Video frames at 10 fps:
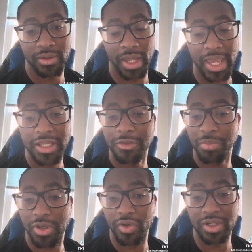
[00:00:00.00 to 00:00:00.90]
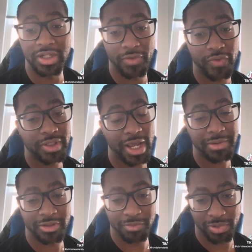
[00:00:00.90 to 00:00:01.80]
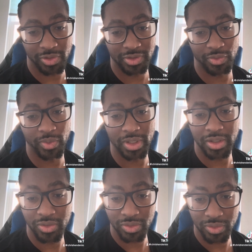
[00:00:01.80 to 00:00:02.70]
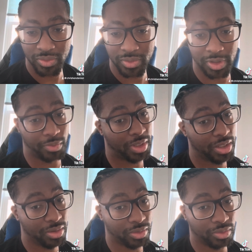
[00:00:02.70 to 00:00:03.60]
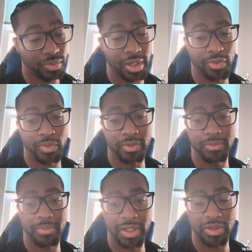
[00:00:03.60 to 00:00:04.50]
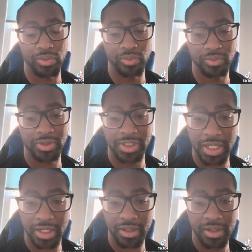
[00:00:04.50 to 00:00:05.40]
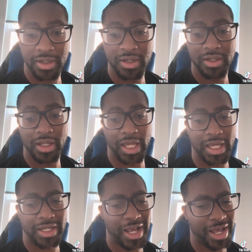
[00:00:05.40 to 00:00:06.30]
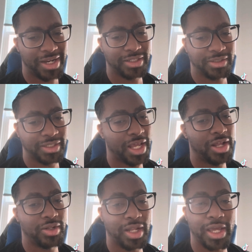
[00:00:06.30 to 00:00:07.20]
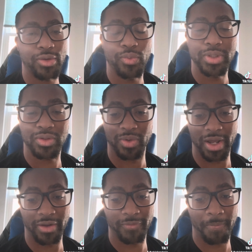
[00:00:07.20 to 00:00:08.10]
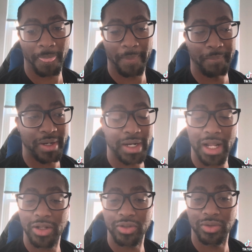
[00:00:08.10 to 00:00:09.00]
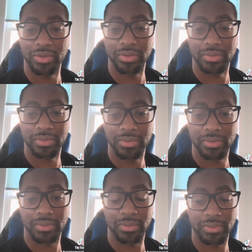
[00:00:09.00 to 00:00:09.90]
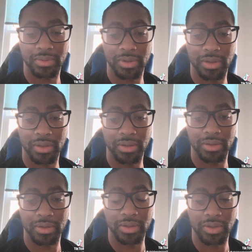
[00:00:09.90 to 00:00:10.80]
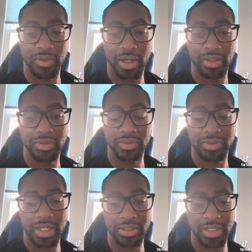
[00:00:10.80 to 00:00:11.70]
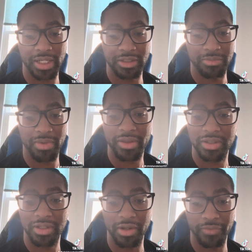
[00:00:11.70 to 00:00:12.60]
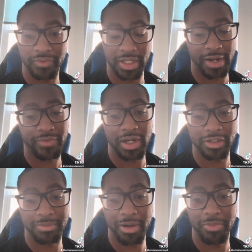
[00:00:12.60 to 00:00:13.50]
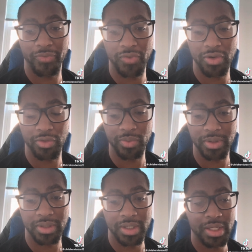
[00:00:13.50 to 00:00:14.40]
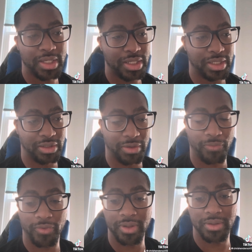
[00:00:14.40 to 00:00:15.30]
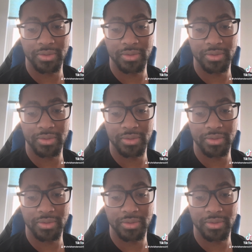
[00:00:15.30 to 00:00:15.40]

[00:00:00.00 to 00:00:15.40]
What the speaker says: a spirit, different types of spirits, it would heal you, it would kill you, it would make you sick. It kind of sounds like witchcraft, but it also, also sounds like some other stuff that I've talked about before with different